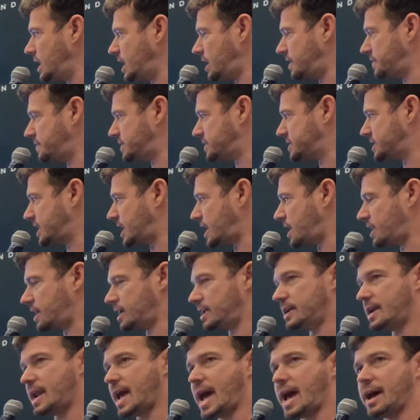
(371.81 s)
if it's
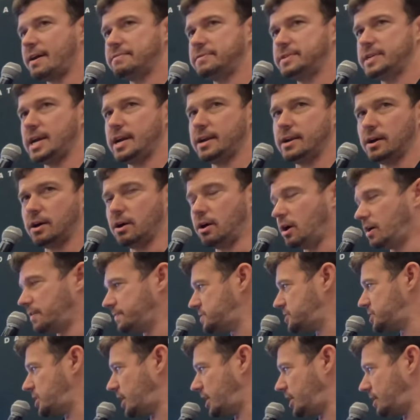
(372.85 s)
getting N A V data
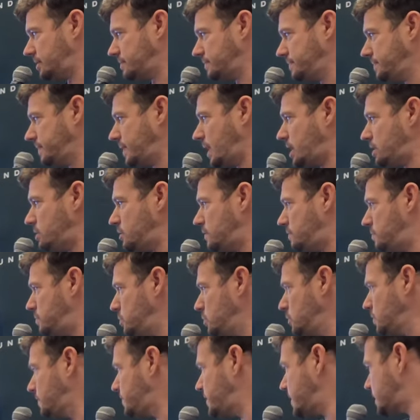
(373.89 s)
off-chain and you've
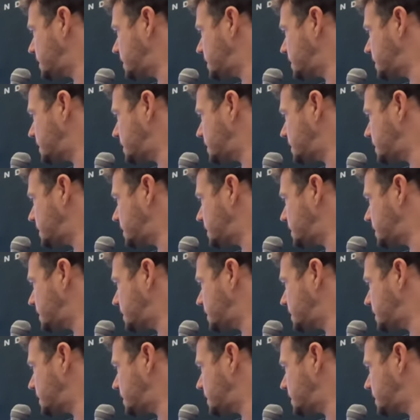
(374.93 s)
moved